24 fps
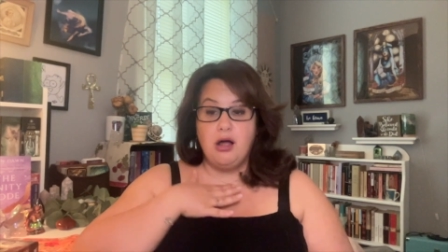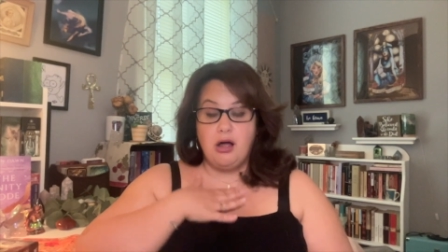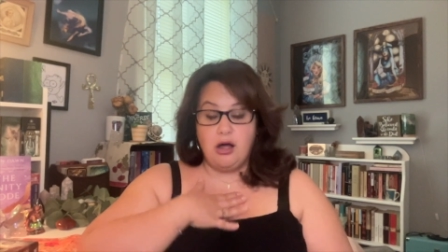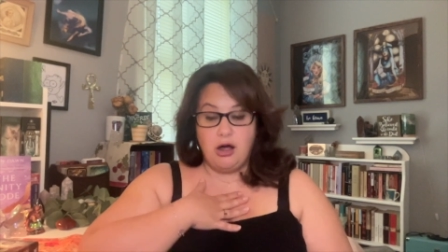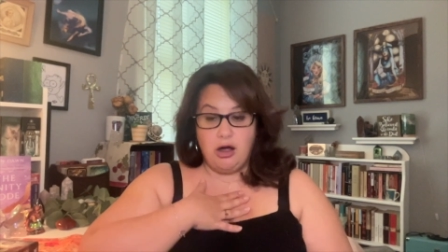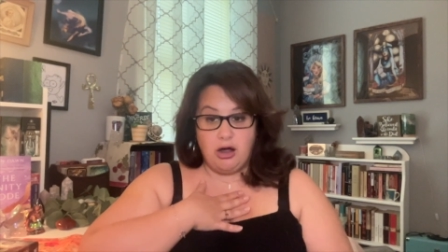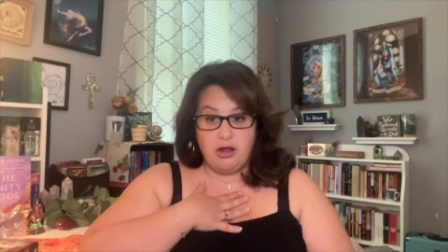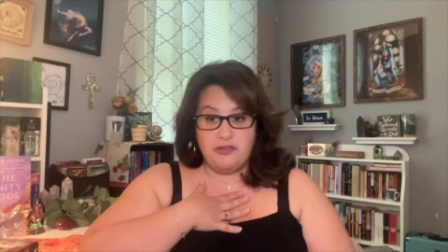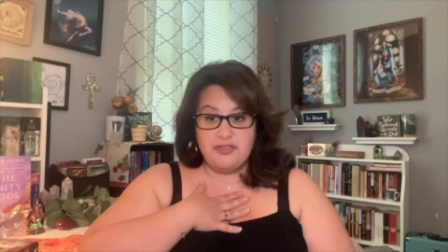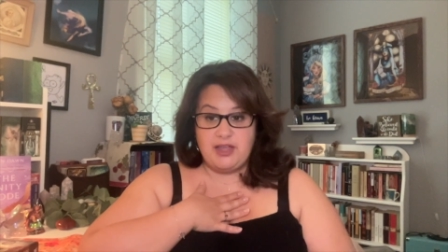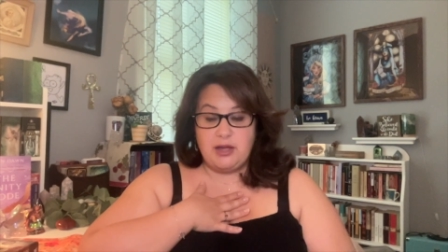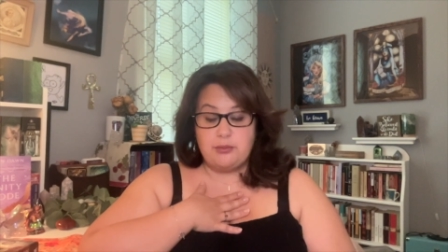
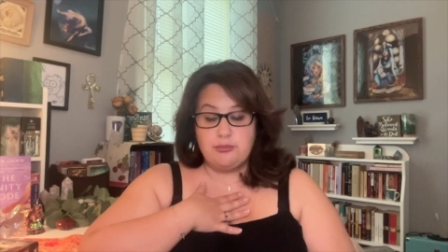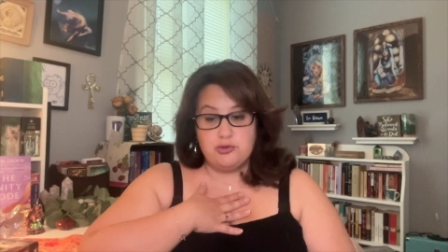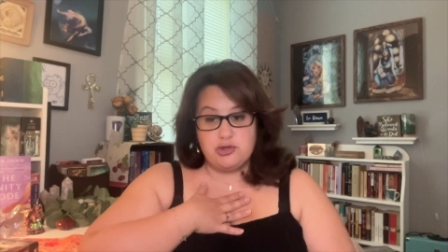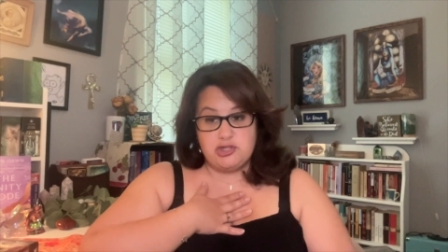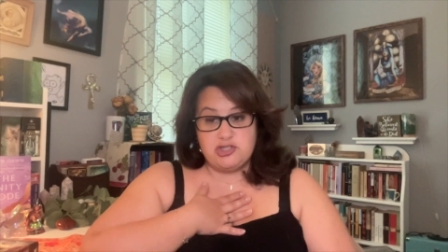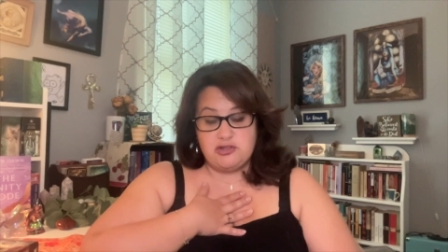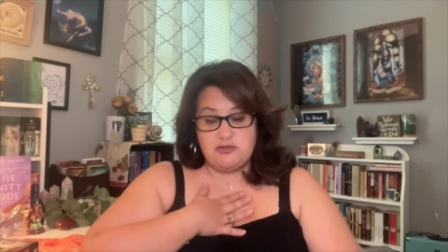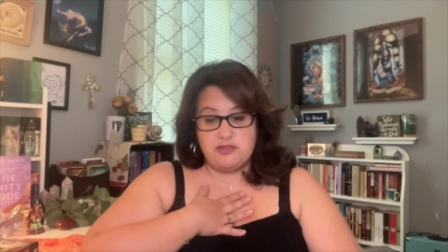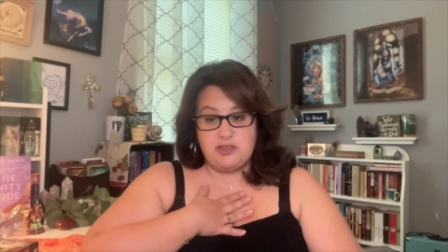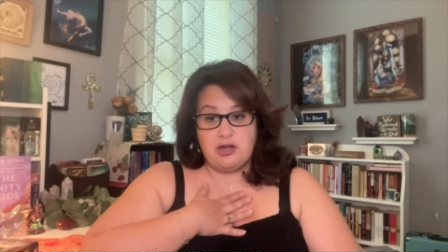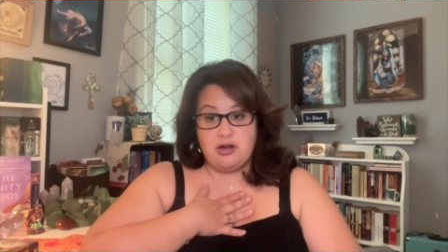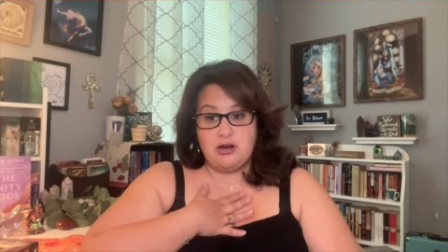on that bridge
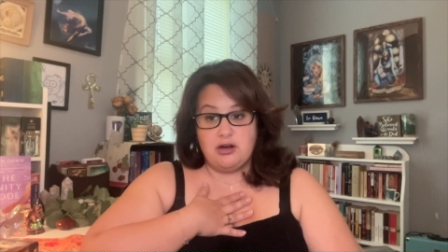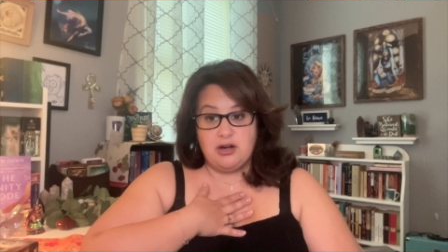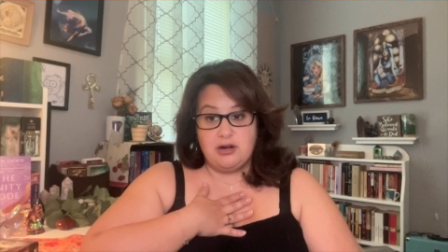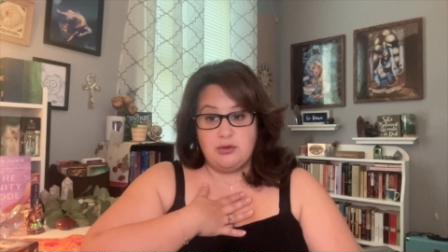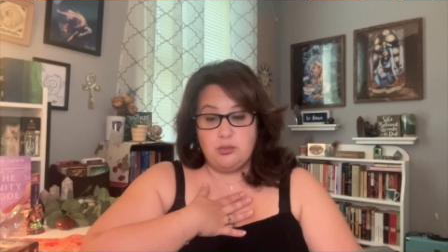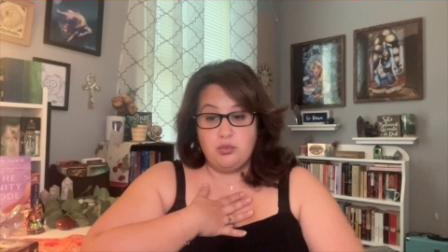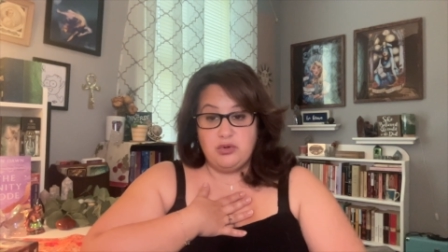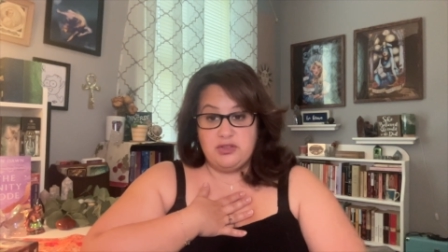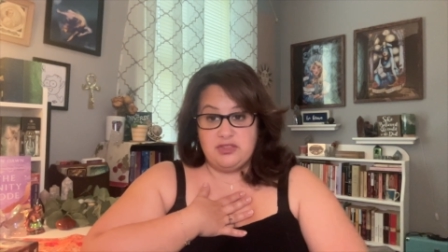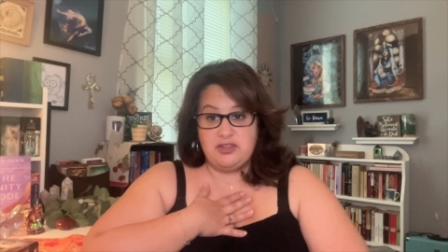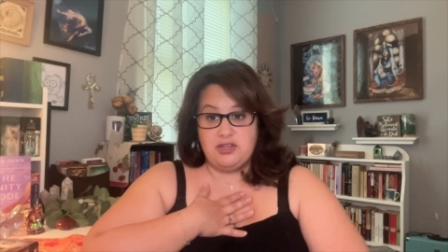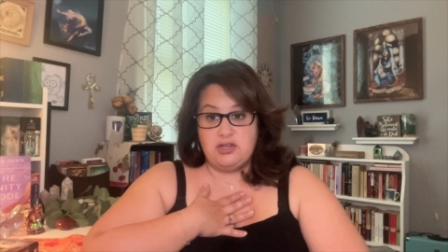of the heart
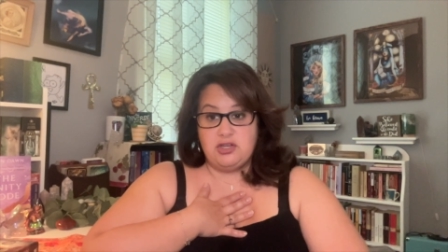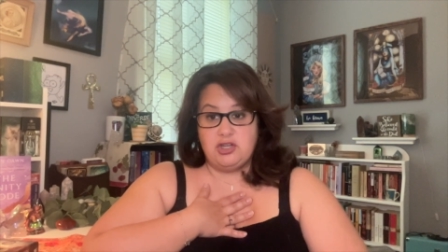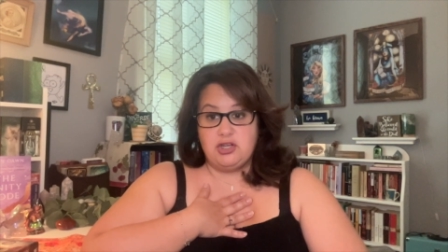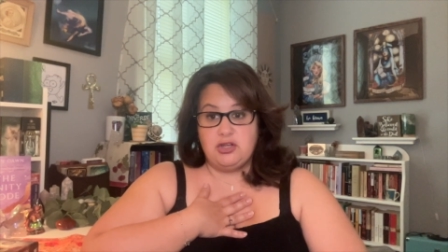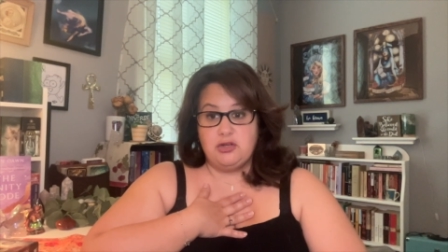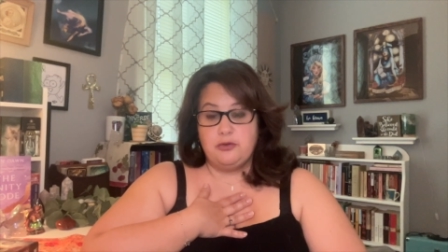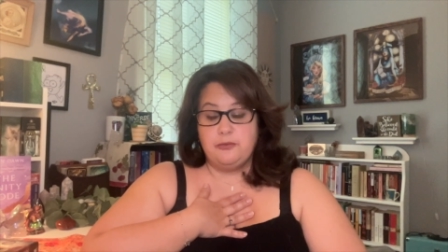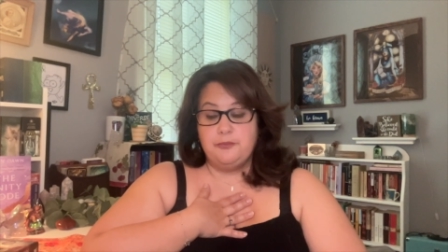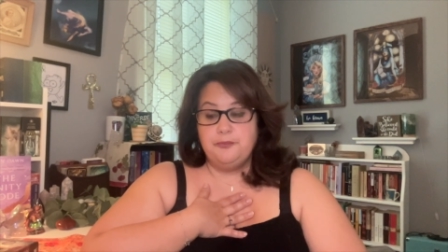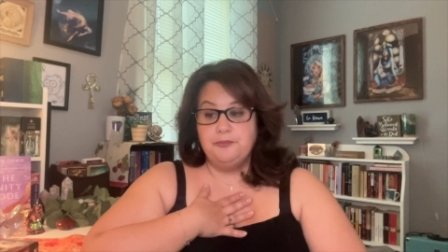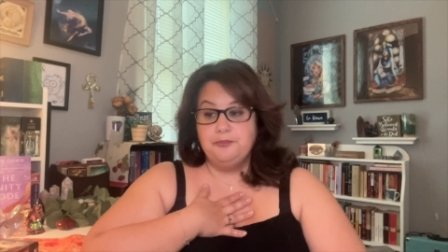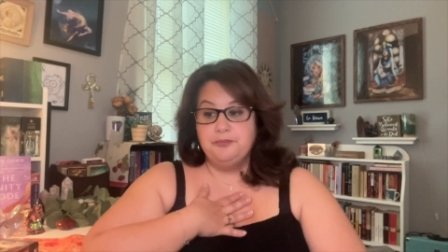within
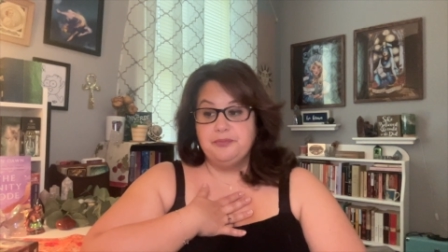you.